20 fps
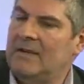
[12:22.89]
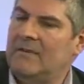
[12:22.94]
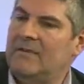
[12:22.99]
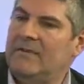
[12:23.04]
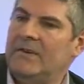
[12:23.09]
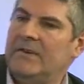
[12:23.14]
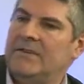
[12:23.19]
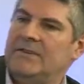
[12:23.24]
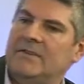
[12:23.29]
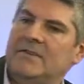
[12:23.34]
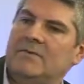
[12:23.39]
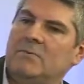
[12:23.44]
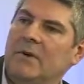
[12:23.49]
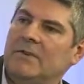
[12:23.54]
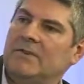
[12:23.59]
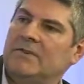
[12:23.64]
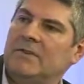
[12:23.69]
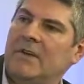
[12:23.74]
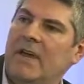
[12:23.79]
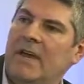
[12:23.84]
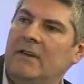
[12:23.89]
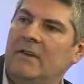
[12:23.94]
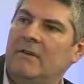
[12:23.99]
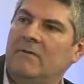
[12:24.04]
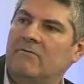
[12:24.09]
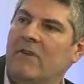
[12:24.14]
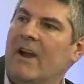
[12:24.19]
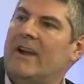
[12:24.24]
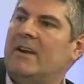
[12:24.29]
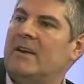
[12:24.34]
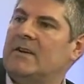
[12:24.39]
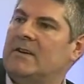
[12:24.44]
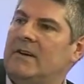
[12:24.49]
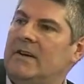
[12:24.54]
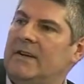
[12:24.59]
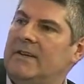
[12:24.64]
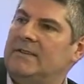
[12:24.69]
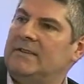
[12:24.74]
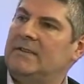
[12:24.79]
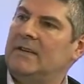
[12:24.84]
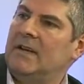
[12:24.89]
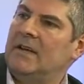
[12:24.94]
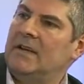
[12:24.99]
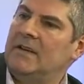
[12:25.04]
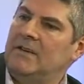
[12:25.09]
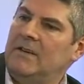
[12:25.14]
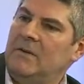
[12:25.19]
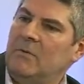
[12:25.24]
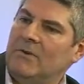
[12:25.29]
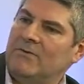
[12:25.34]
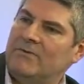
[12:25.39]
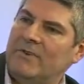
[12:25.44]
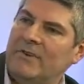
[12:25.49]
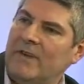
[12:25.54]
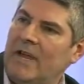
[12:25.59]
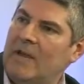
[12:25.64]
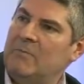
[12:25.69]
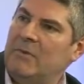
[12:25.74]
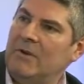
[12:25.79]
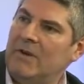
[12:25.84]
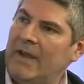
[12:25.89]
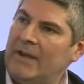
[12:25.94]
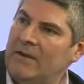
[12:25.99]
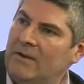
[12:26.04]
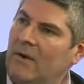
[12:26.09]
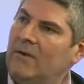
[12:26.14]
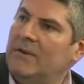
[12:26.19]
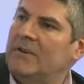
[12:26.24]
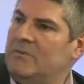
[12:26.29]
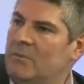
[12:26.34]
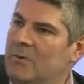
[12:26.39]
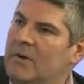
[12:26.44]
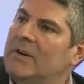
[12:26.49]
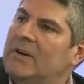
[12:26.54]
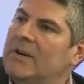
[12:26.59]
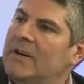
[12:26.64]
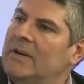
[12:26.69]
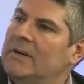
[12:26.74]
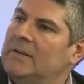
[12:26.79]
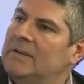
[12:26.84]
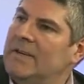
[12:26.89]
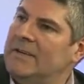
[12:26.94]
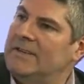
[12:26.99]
versus ones where you recognise you want to enable a knowledge worker,